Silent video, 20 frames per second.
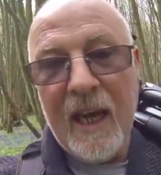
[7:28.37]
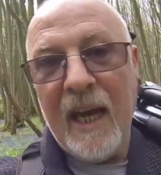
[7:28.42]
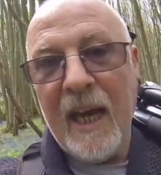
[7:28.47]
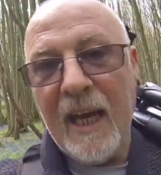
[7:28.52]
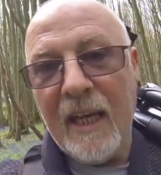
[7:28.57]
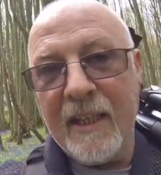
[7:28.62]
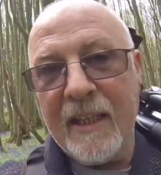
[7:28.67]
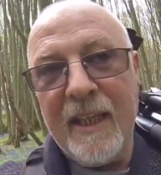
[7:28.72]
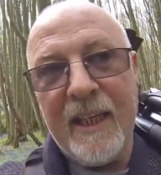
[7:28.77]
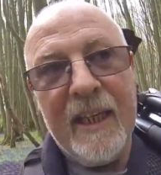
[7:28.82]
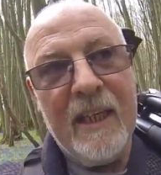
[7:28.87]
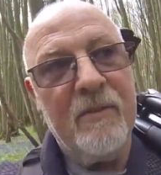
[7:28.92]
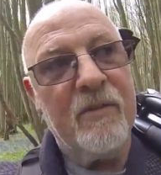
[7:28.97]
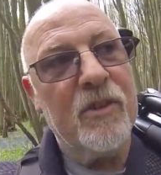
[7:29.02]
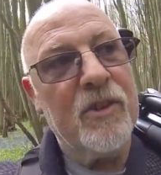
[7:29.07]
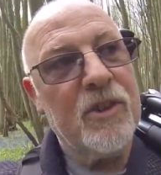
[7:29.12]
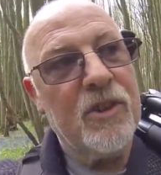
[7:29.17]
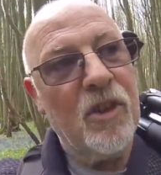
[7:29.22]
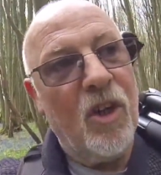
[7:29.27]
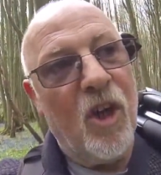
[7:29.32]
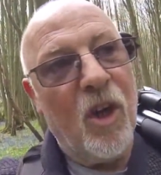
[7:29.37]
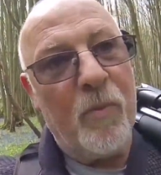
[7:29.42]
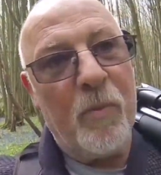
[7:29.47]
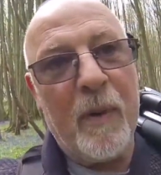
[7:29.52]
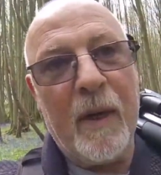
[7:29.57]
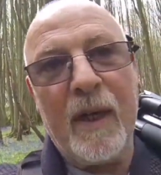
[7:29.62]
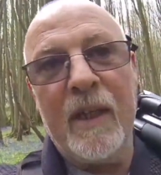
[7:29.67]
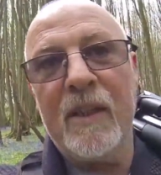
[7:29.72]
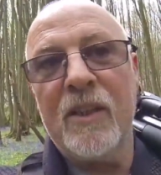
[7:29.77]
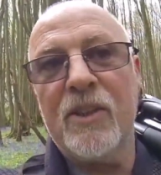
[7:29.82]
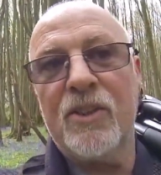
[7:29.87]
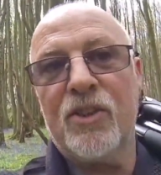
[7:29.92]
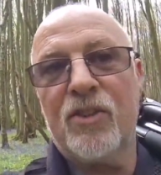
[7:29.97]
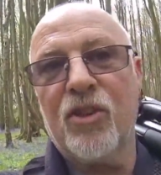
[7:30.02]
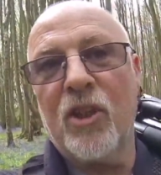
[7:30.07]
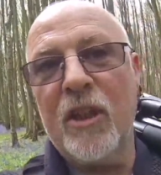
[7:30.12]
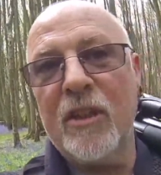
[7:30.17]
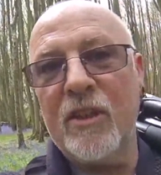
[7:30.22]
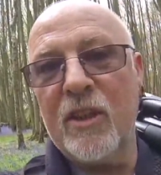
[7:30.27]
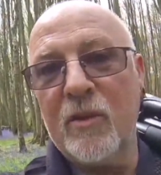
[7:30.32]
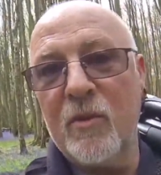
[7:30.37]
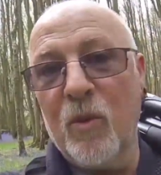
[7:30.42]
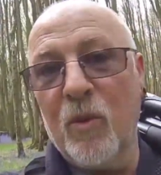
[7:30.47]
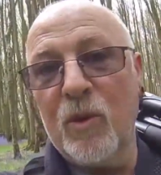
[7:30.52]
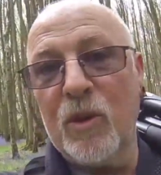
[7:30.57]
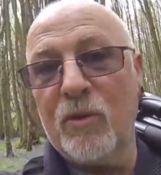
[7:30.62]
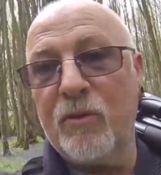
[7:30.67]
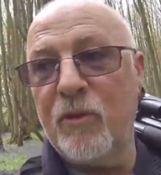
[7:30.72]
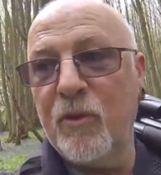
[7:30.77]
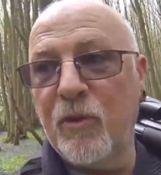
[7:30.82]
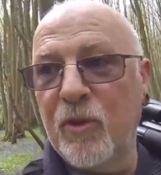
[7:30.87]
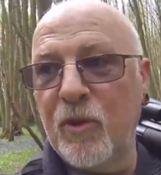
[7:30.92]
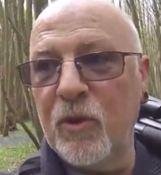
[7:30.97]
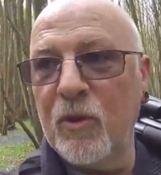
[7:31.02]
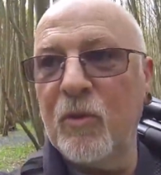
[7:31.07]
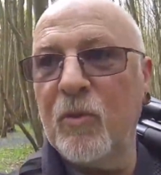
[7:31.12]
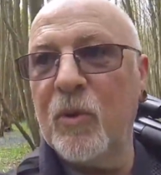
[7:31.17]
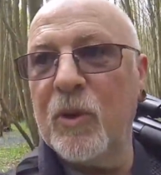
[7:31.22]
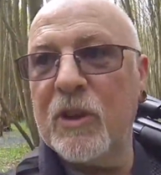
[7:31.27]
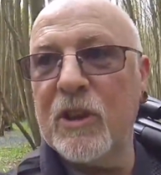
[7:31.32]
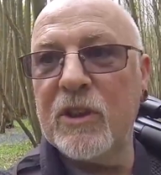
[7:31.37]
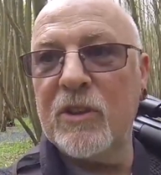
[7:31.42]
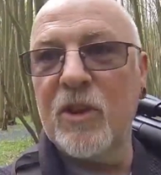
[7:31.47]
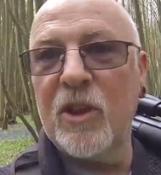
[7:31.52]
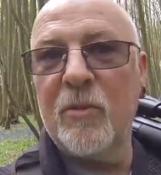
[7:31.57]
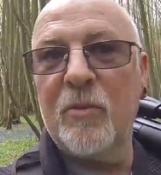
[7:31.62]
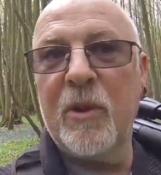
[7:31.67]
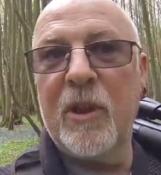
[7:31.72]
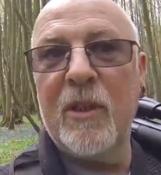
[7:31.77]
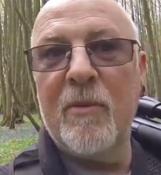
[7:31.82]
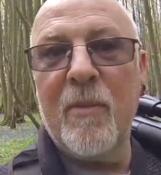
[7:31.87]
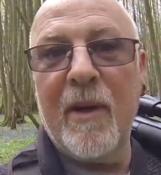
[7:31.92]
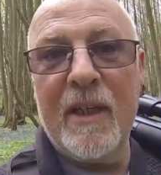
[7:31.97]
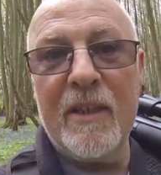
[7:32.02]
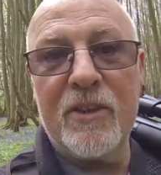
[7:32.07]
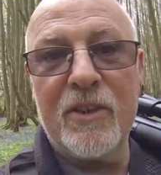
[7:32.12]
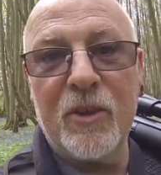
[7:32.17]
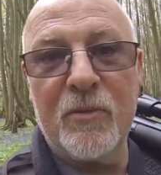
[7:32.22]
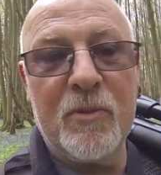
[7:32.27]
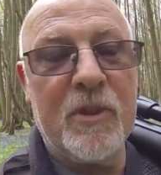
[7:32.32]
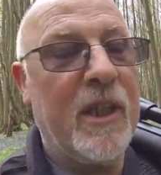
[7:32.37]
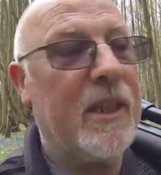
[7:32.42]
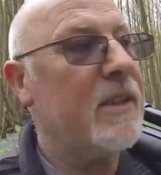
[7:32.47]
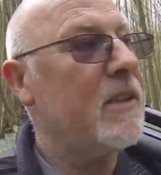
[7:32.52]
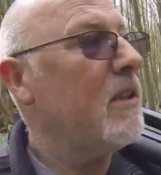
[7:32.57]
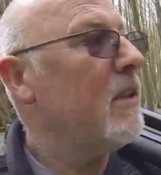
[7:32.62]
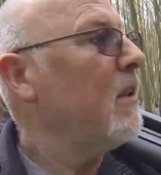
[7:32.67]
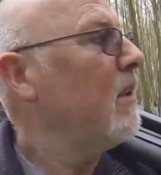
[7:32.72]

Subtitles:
and get even sharper straight to the waterfall, which is going to be your main subject.